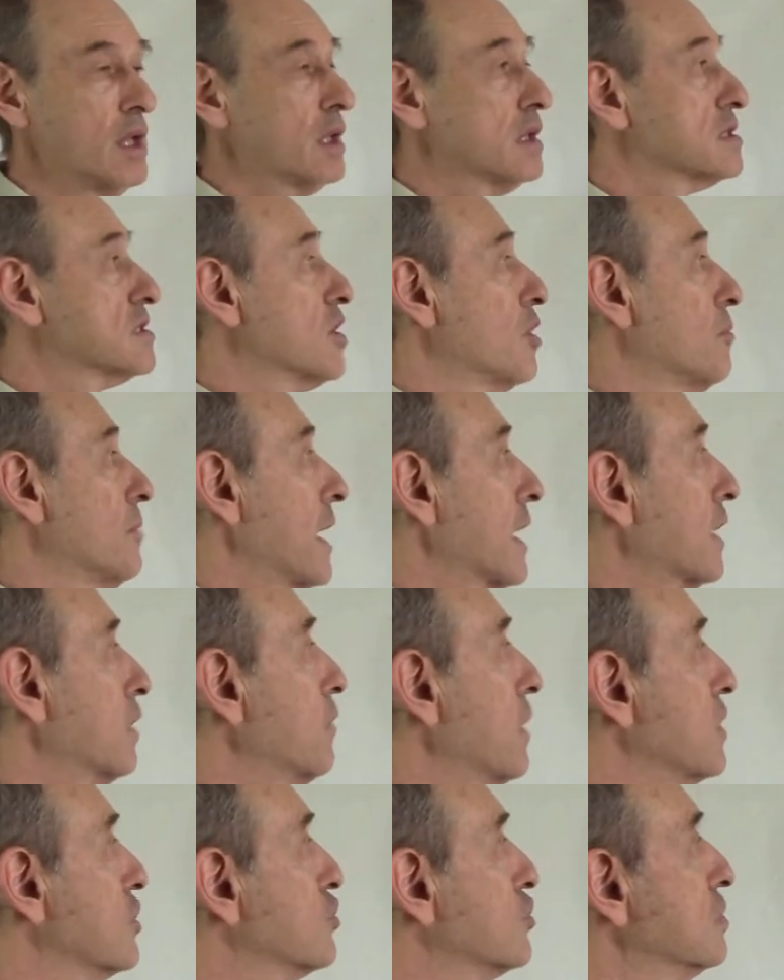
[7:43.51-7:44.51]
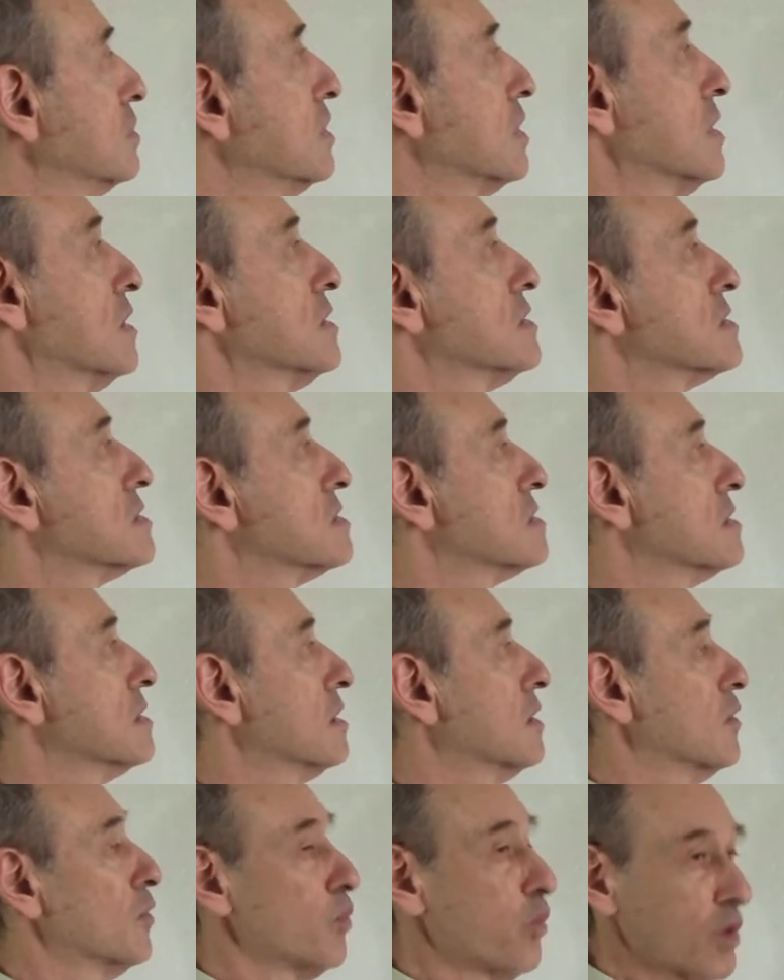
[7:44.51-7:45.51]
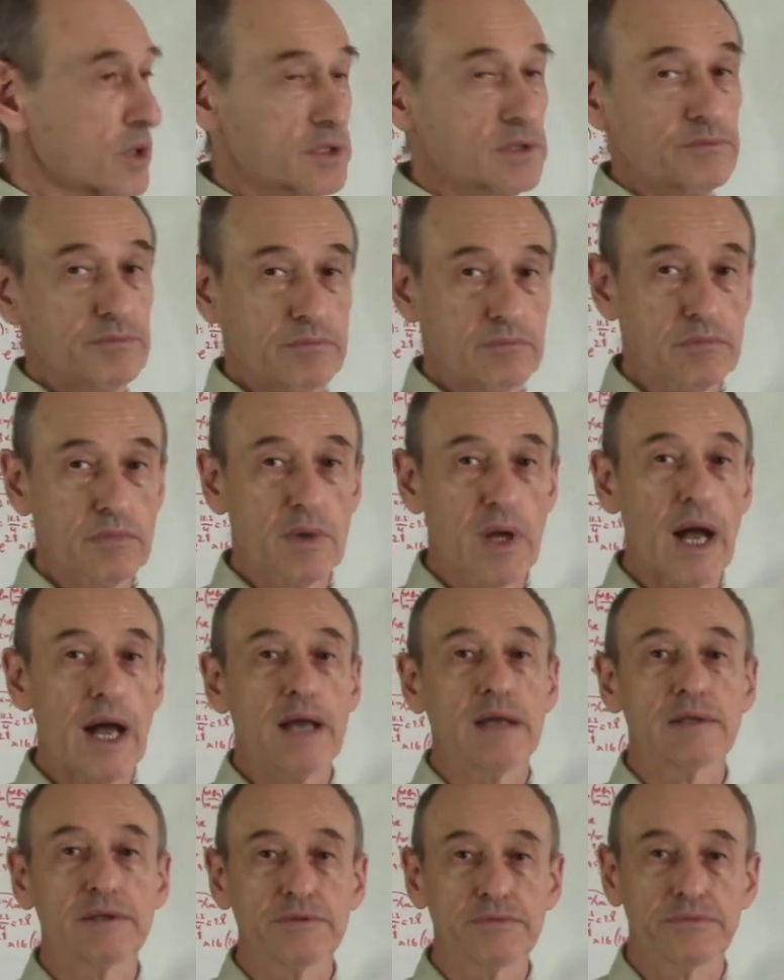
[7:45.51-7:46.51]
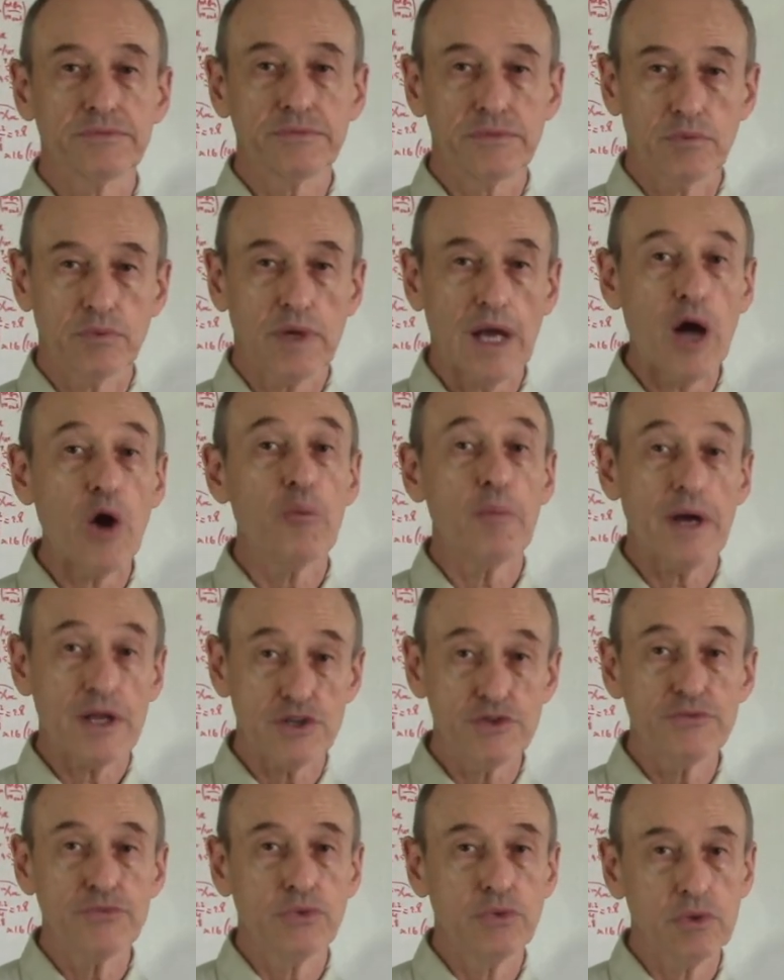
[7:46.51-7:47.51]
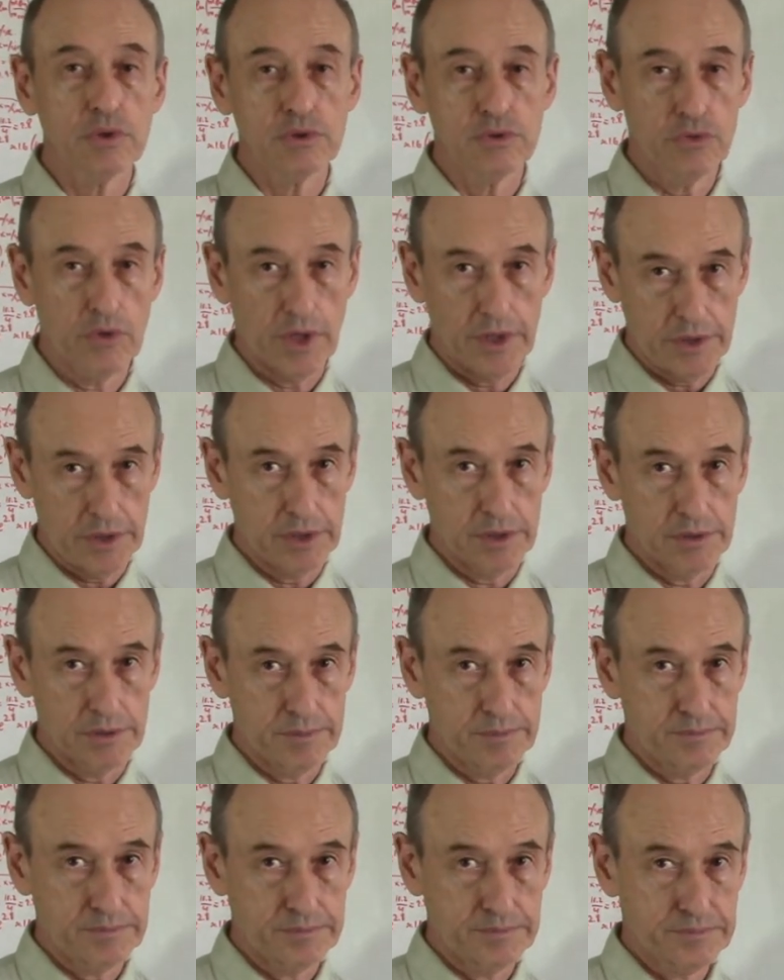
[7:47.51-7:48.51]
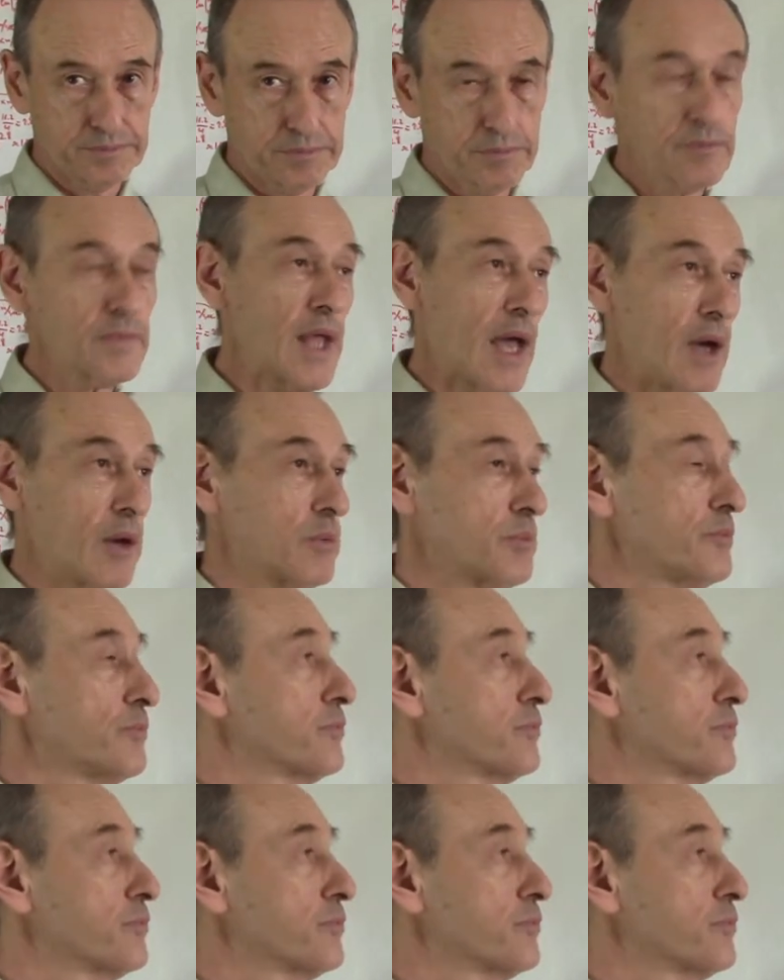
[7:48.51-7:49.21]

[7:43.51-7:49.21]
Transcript: So my question is, what kind of, how much fuel do I need? Now,